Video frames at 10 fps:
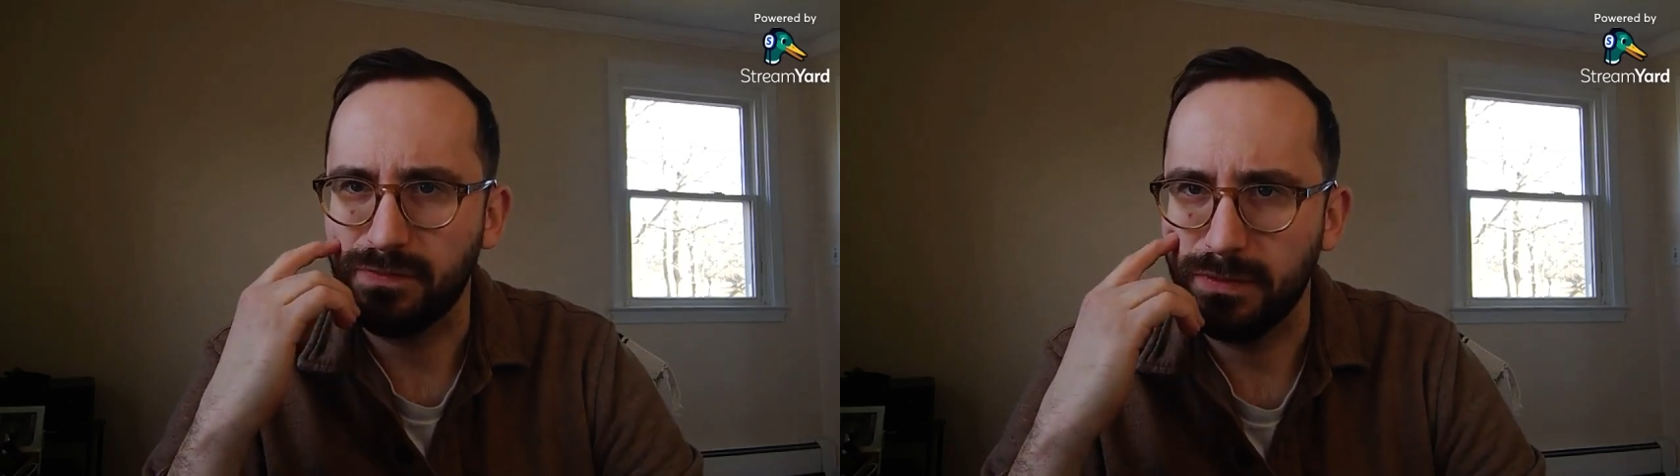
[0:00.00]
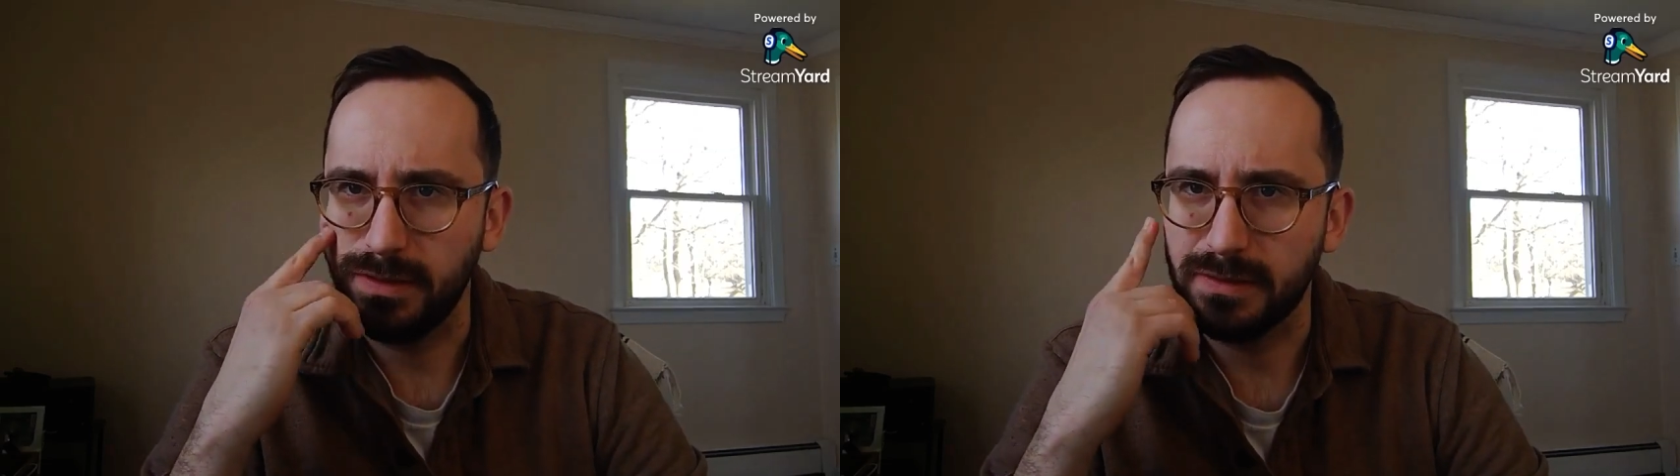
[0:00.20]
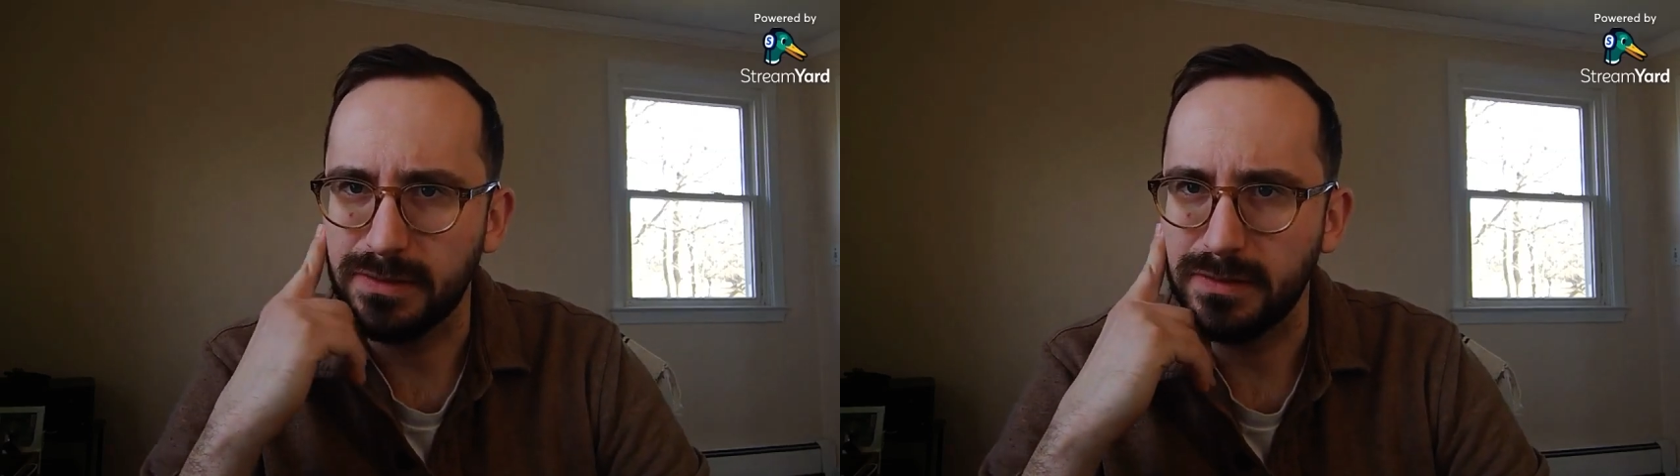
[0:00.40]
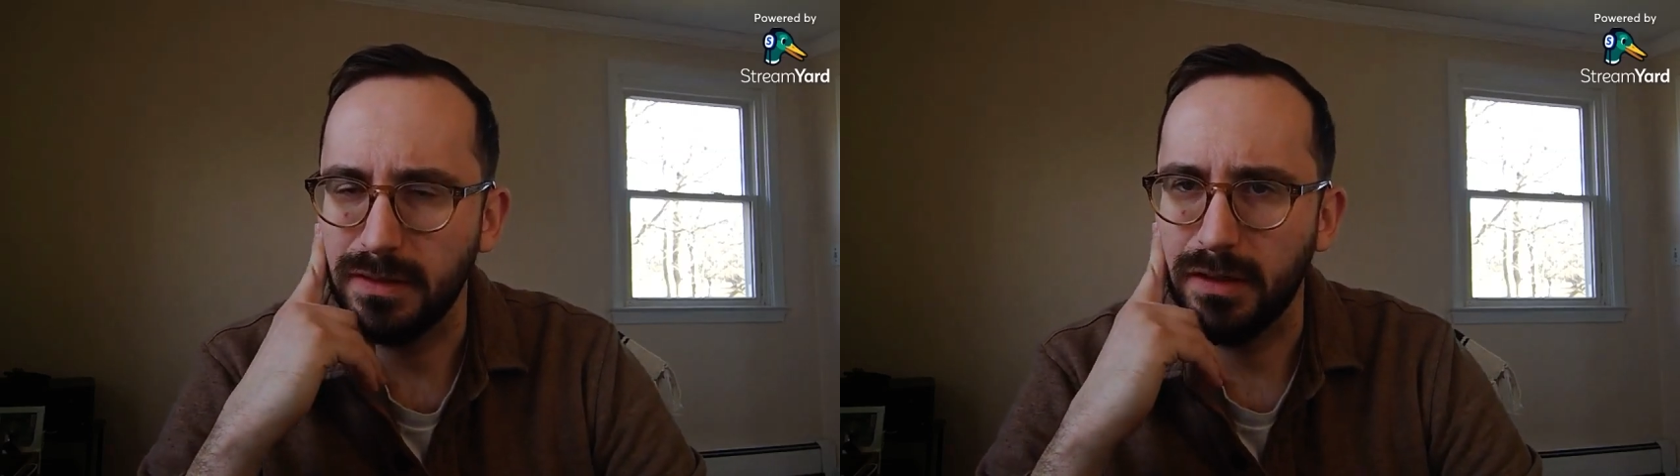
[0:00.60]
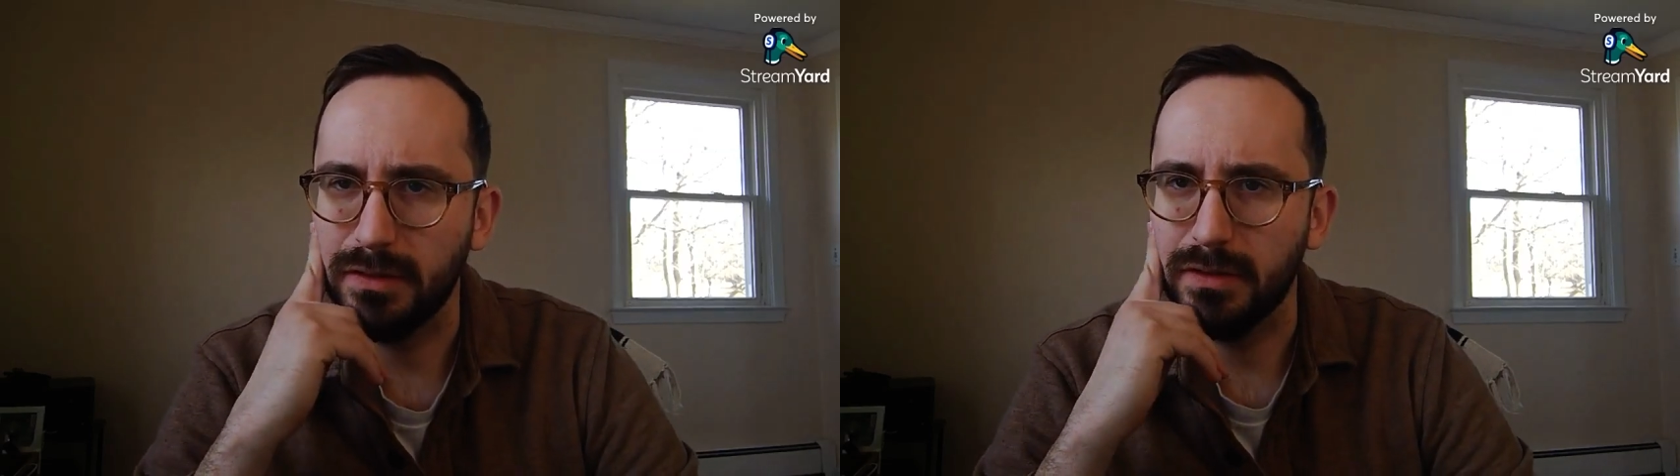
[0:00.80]
for this
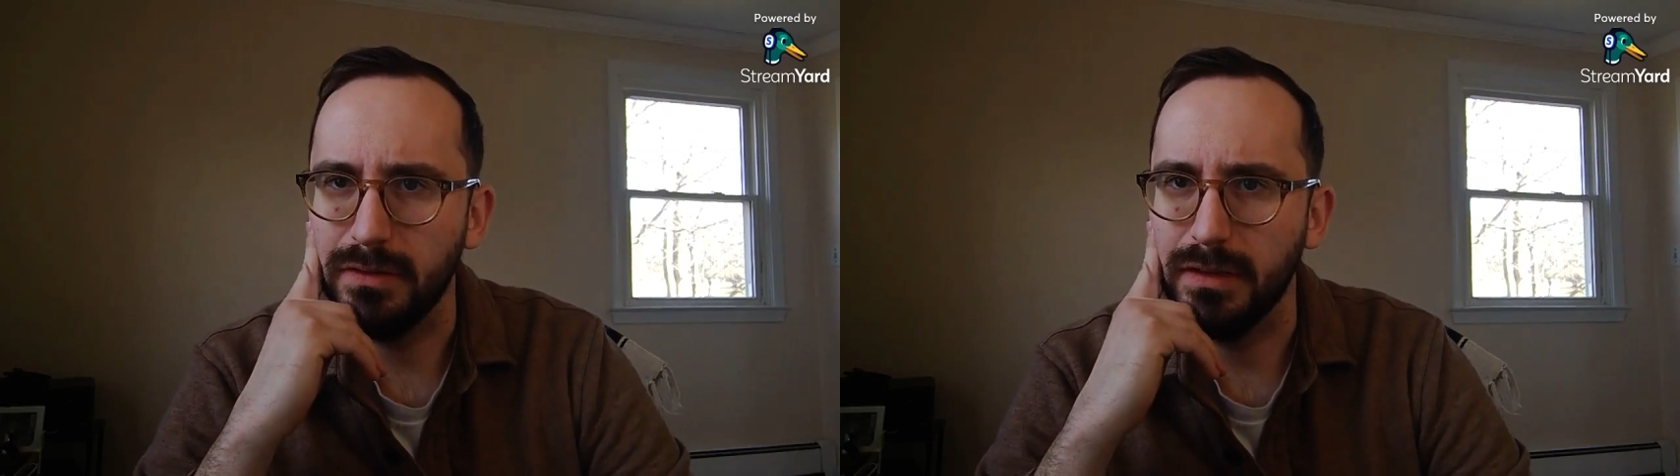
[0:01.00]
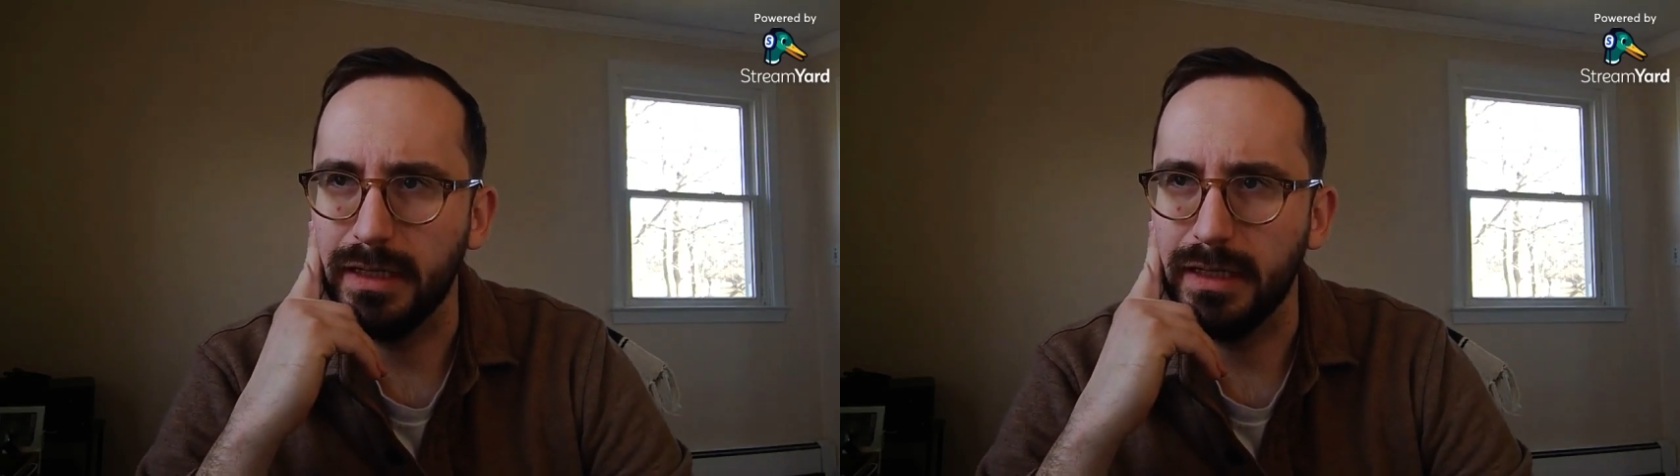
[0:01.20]
article,